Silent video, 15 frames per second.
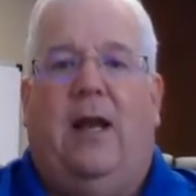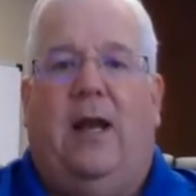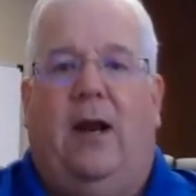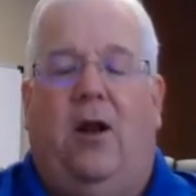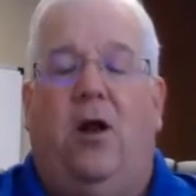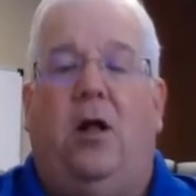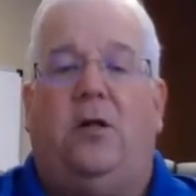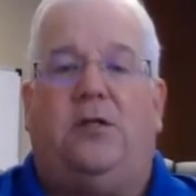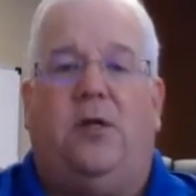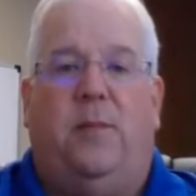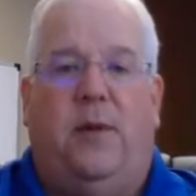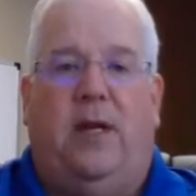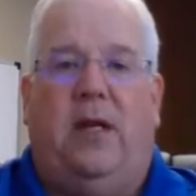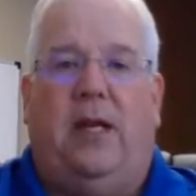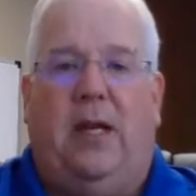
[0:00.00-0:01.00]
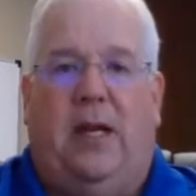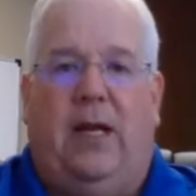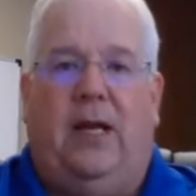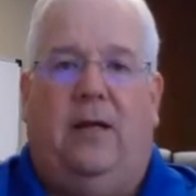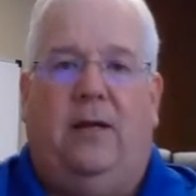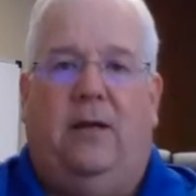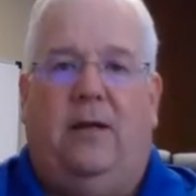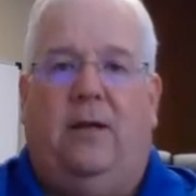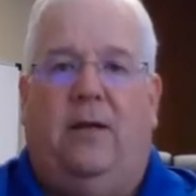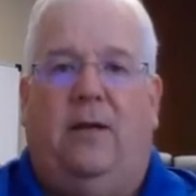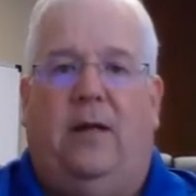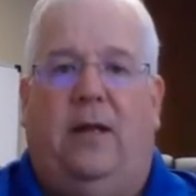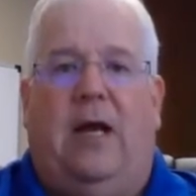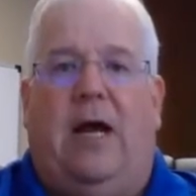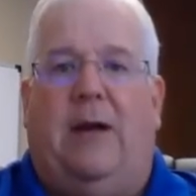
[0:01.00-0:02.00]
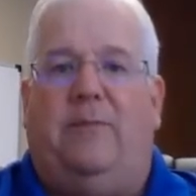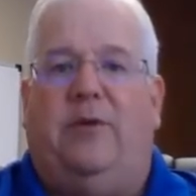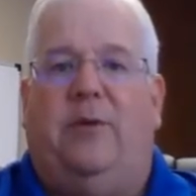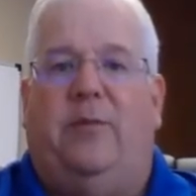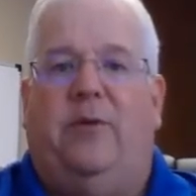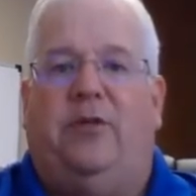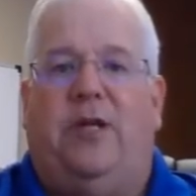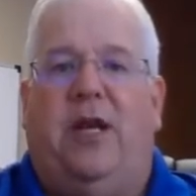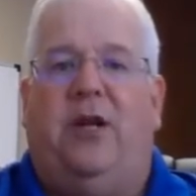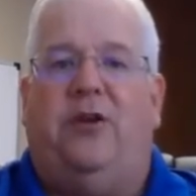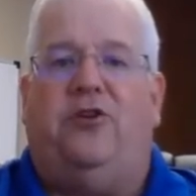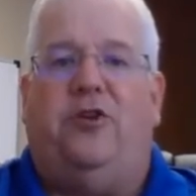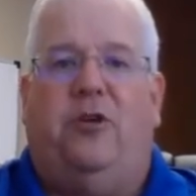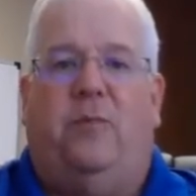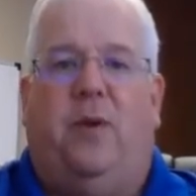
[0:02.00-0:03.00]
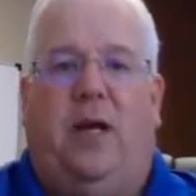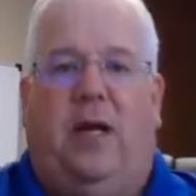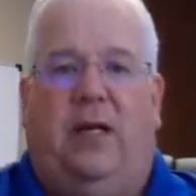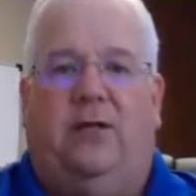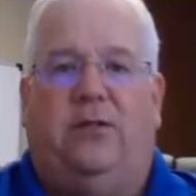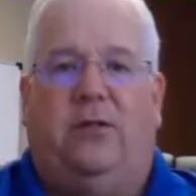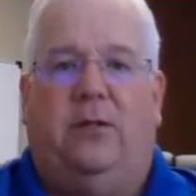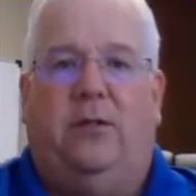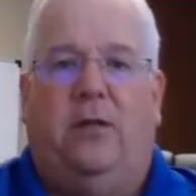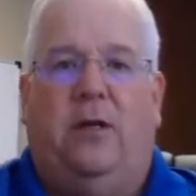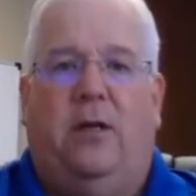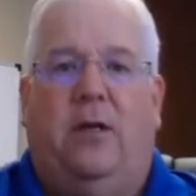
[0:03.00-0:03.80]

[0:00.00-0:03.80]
And ultimately, the optimization piece.